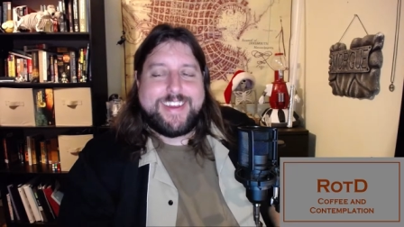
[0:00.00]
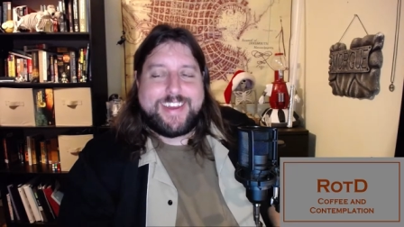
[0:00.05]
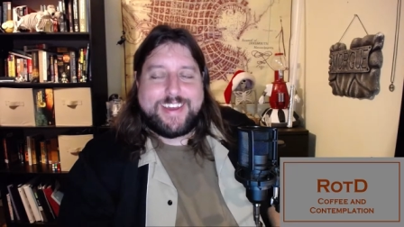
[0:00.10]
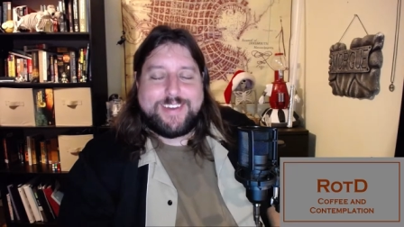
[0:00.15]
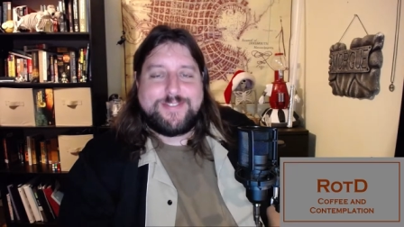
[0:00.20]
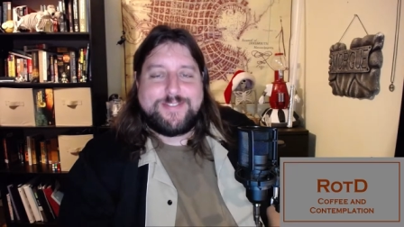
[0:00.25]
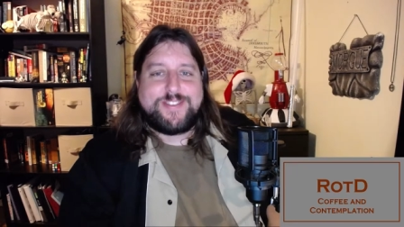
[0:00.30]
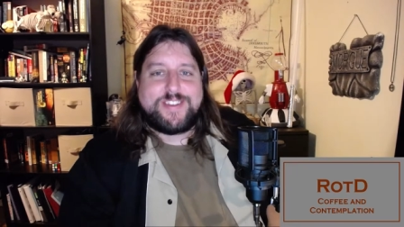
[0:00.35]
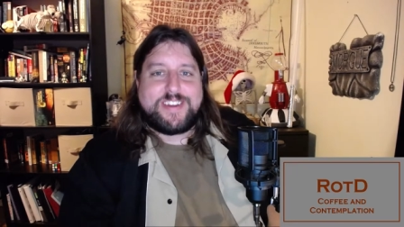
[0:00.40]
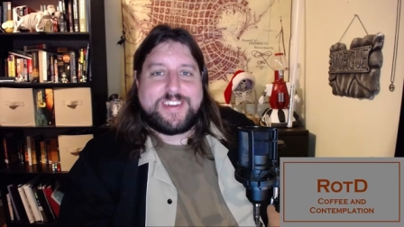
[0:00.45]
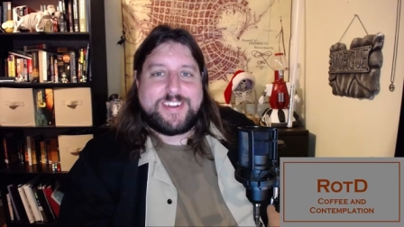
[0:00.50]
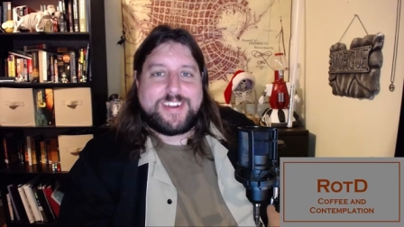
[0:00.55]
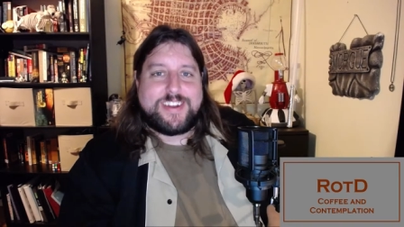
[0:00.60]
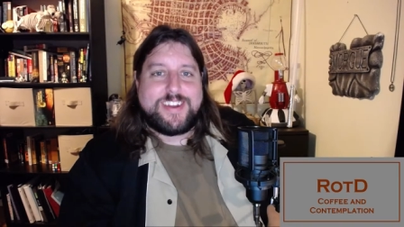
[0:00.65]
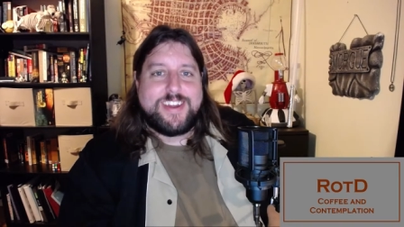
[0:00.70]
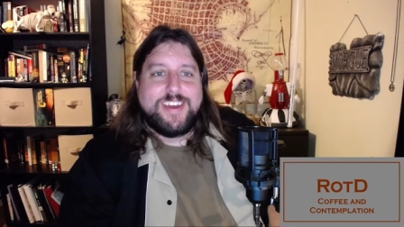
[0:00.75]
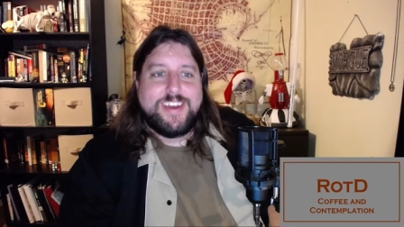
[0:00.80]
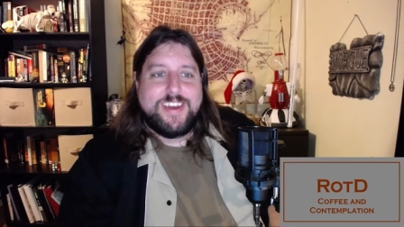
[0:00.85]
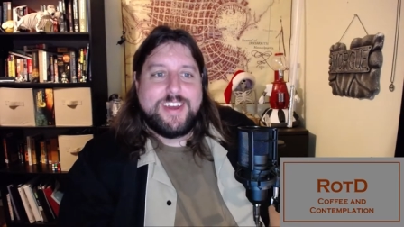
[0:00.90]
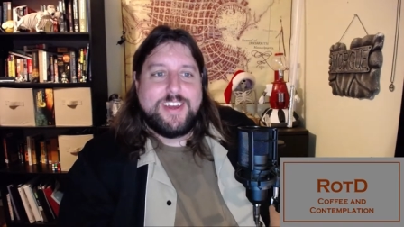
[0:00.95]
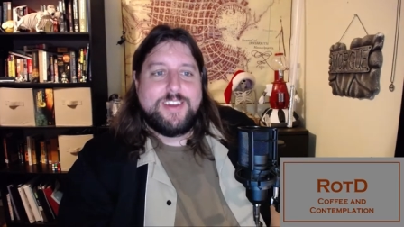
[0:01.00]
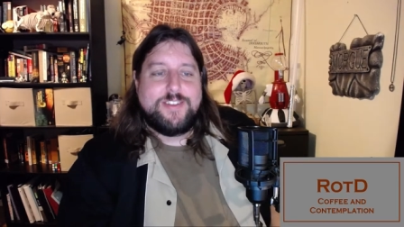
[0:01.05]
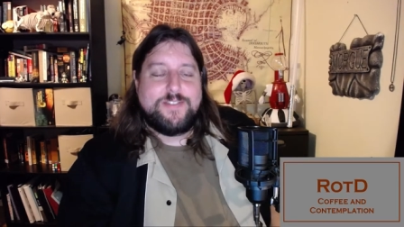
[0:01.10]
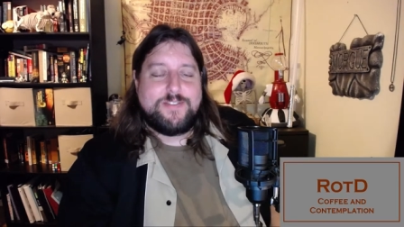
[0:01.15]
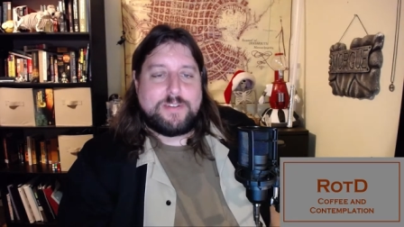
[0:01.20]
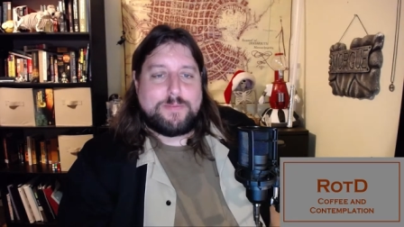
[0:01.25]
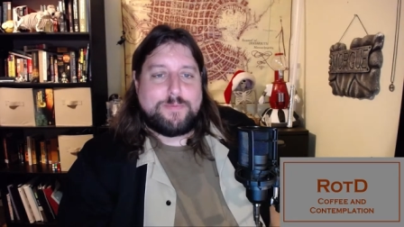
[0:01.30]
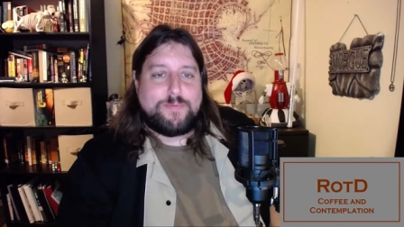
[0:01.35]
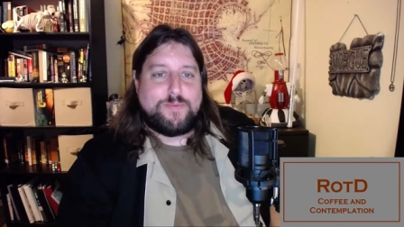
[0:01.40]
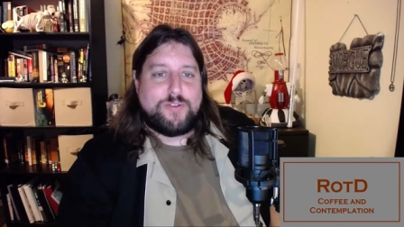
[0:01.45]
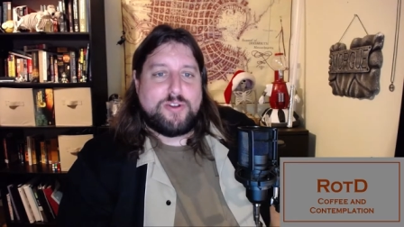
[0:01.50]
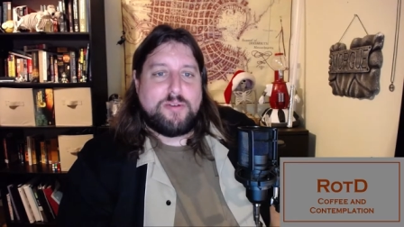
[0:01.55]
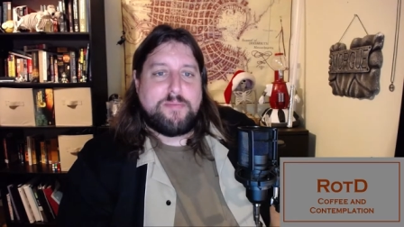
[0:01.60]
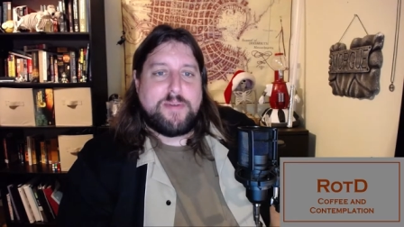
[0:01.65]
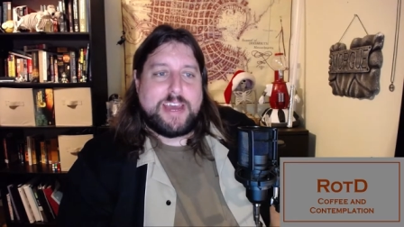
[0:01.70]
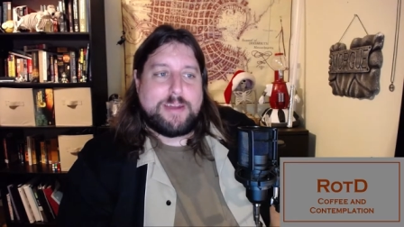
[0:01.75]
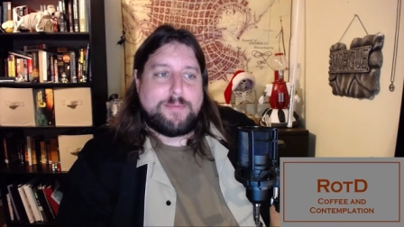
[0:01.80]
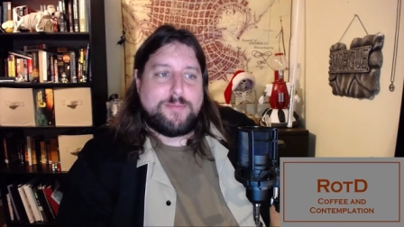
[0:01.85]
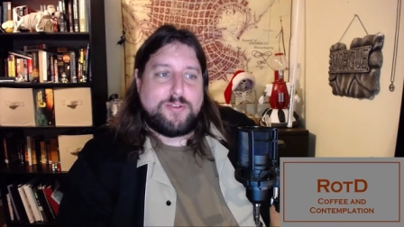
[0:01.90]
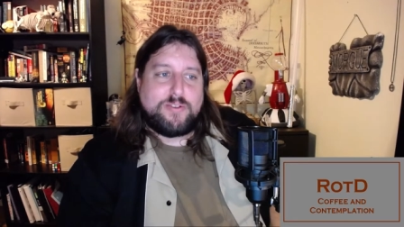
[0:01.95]
I've seen some real
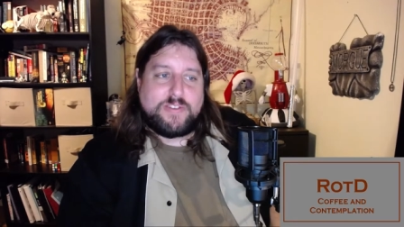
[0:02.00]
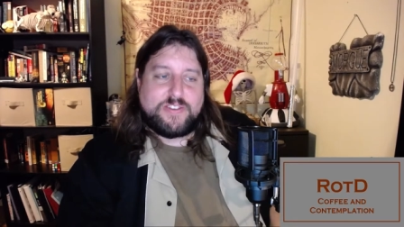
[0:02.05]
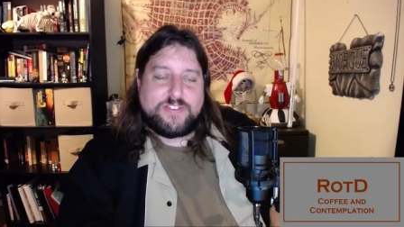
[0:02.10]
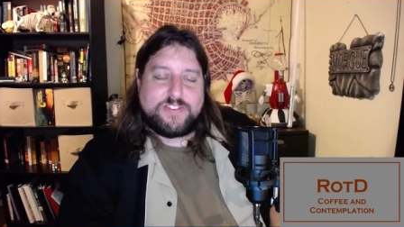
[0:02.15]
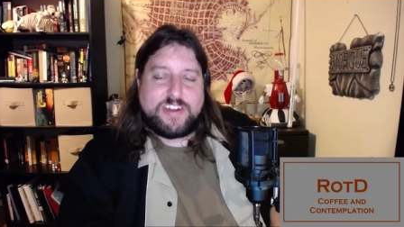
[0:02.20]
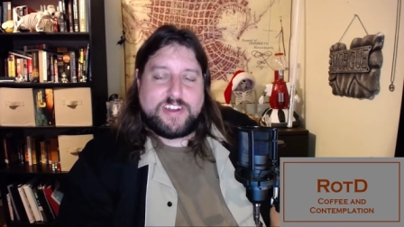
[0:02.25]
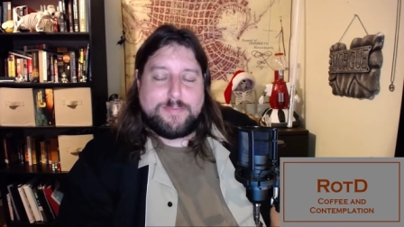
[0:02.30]
bad movies,